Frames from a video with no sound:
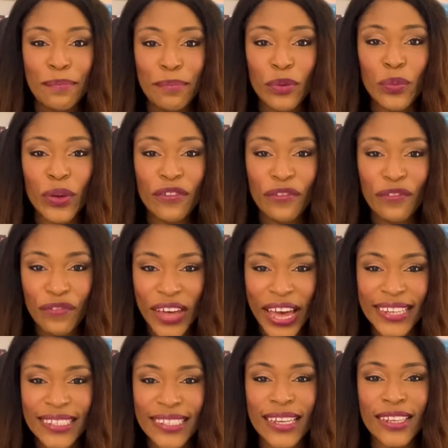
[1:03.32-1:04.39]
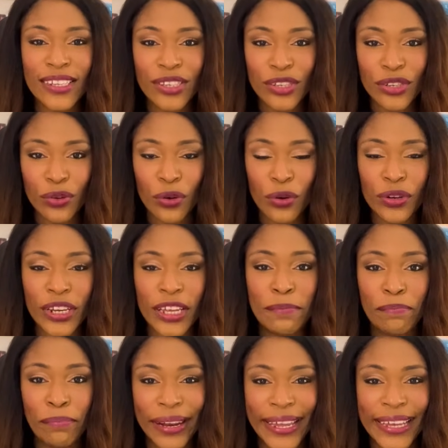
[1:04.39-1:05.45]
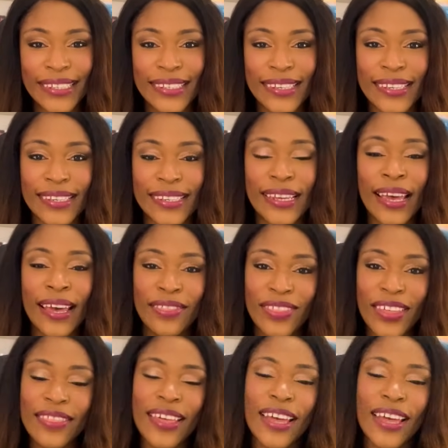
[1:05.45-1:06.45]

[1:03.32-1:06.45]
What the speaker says: But when fats are stored in places that